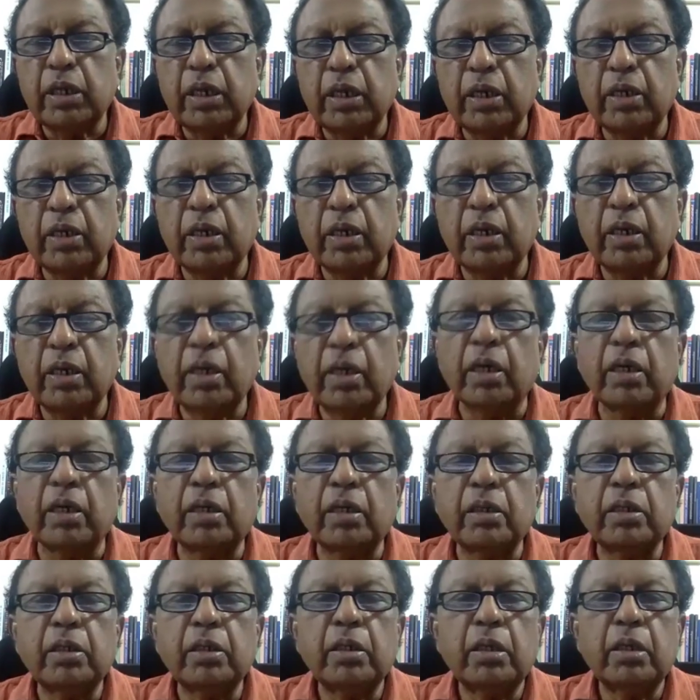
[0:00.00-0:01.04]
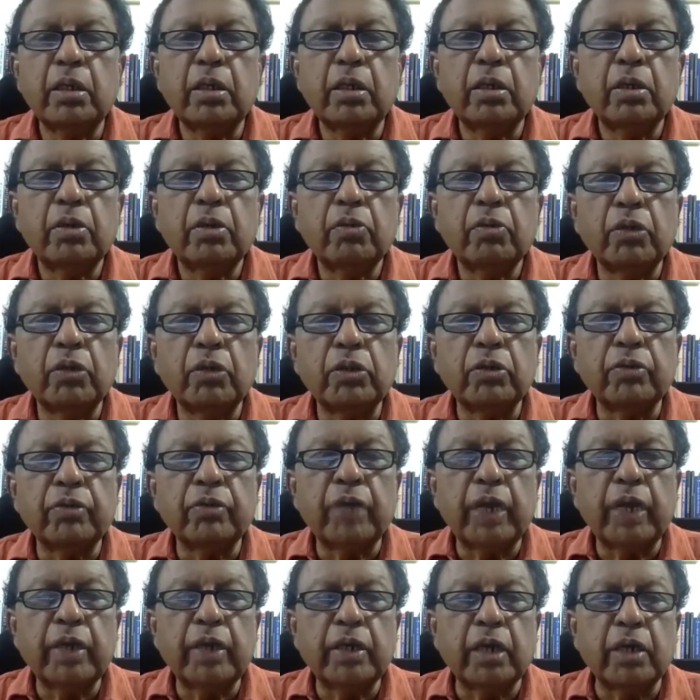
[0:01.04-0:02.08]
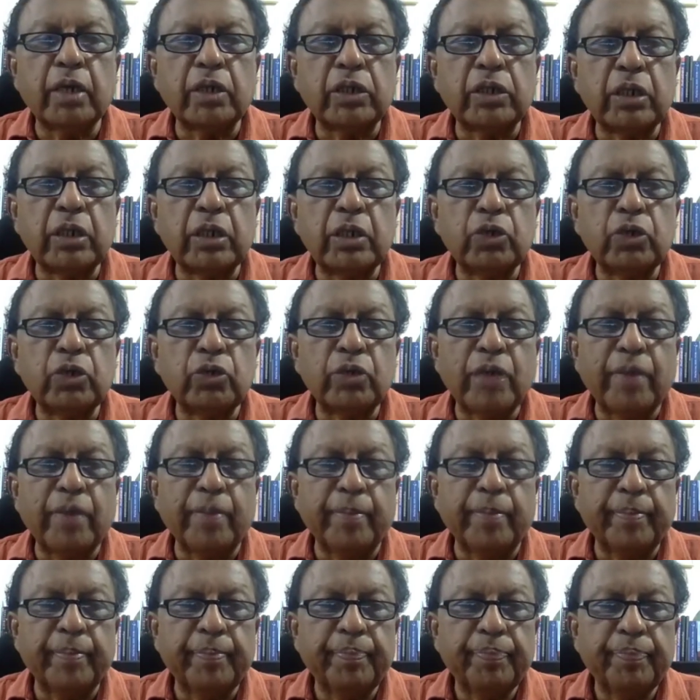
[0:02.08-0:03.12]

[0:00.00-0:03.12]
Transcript: in India was of great concern to them.